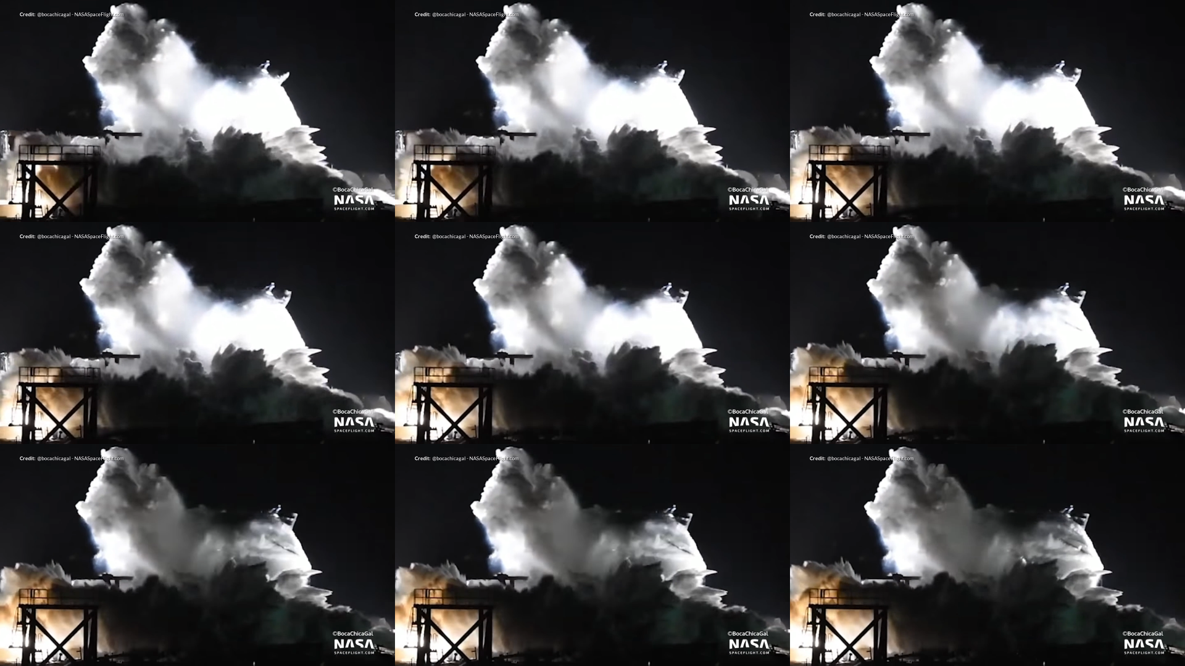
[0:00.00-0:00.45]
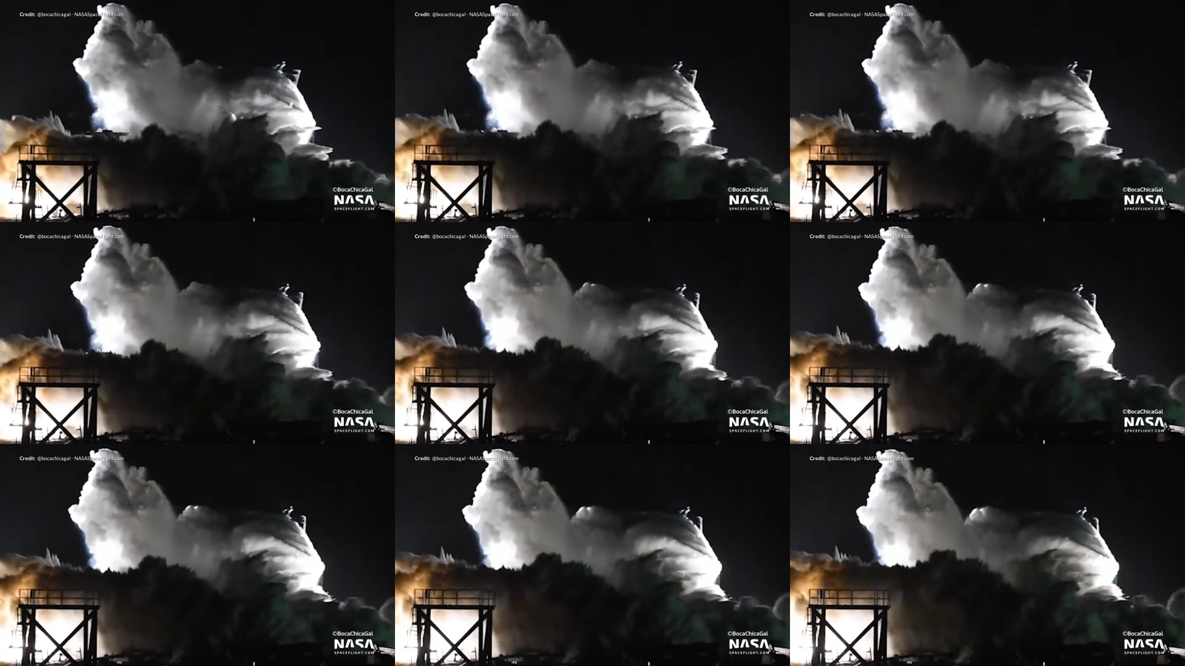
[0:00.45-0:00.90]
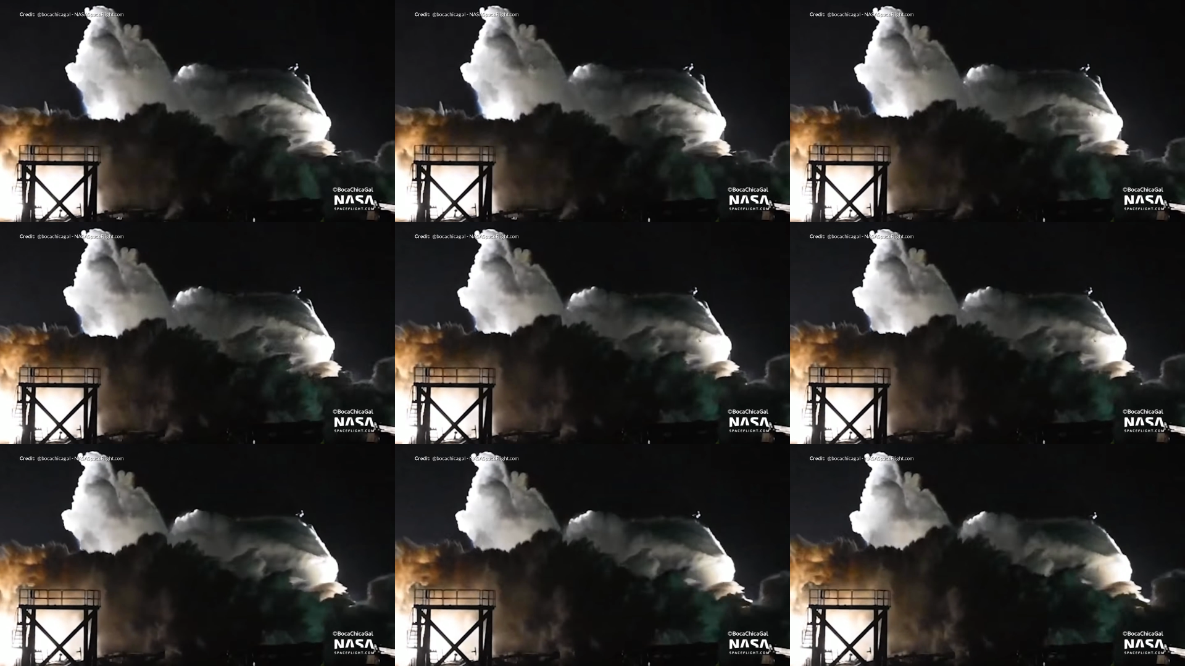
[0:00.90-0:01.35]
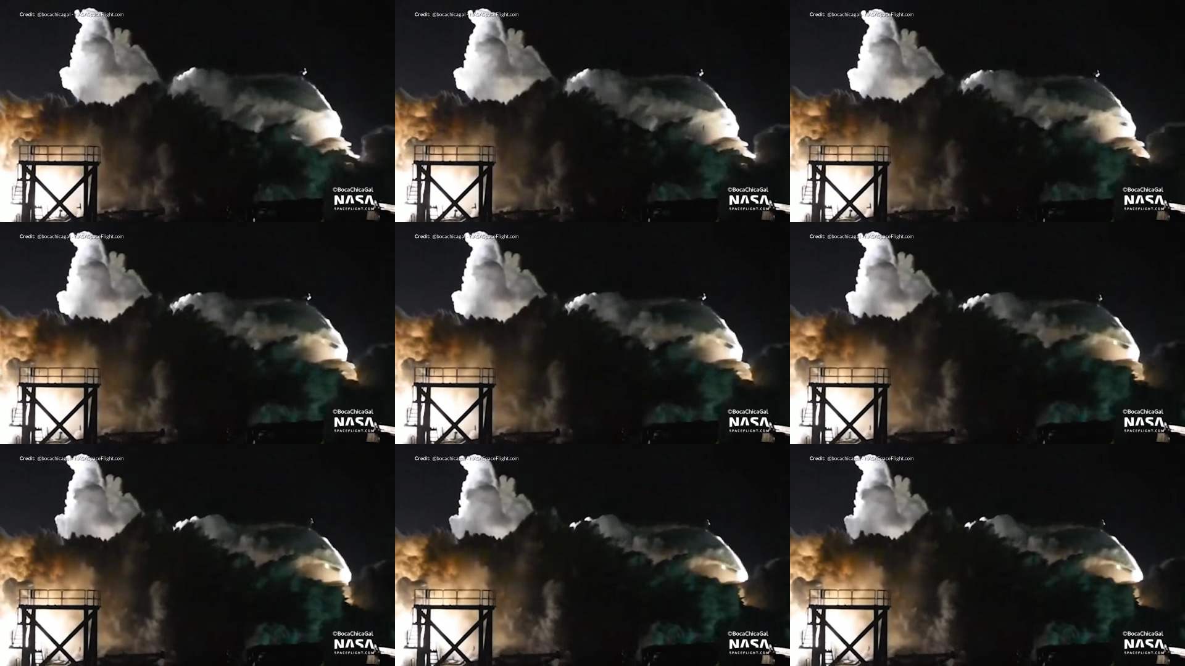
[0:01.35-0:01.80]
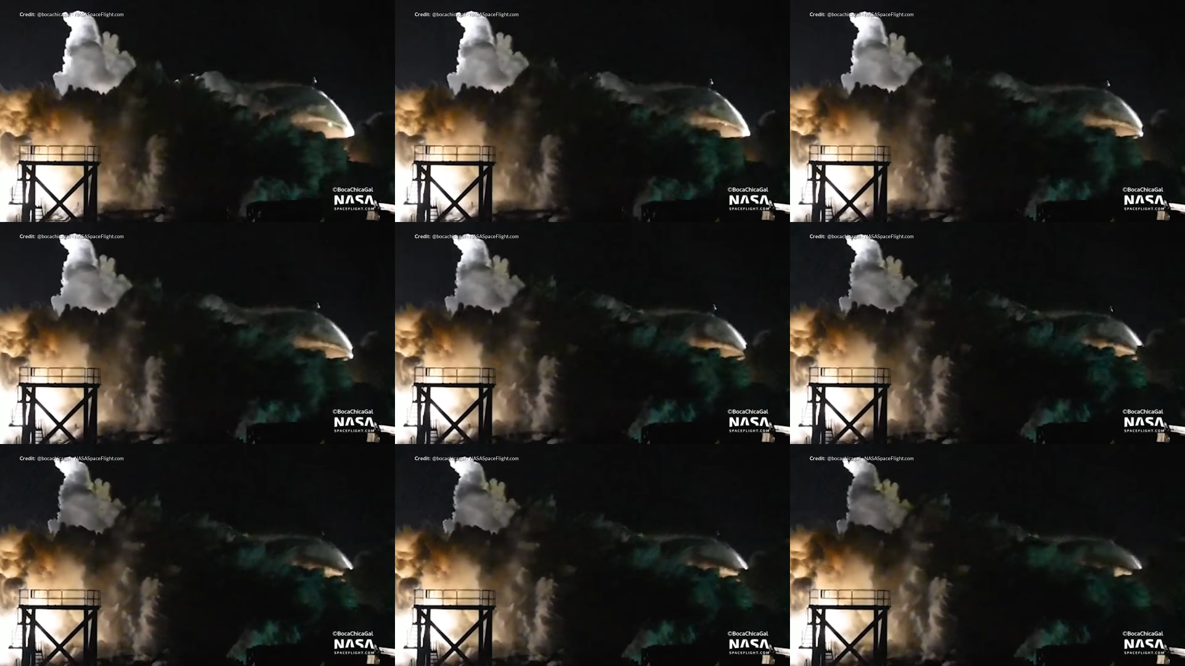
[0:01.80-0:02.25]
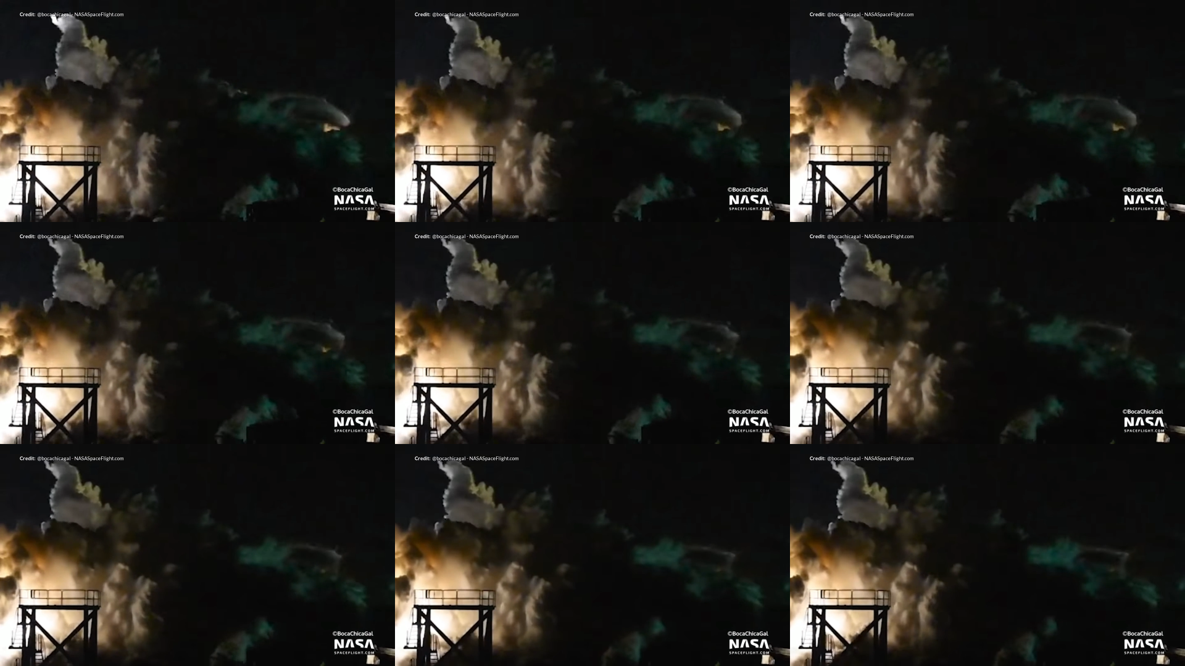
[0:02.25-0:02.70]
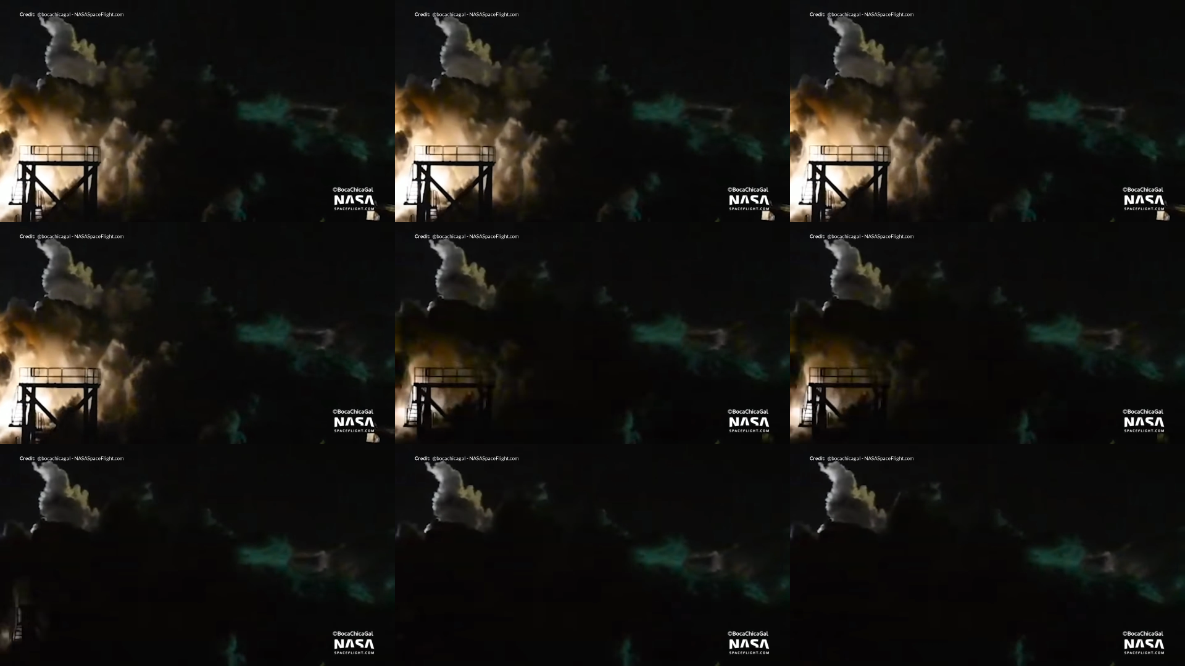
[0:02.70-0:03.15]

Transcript: [unreadable: no face in view]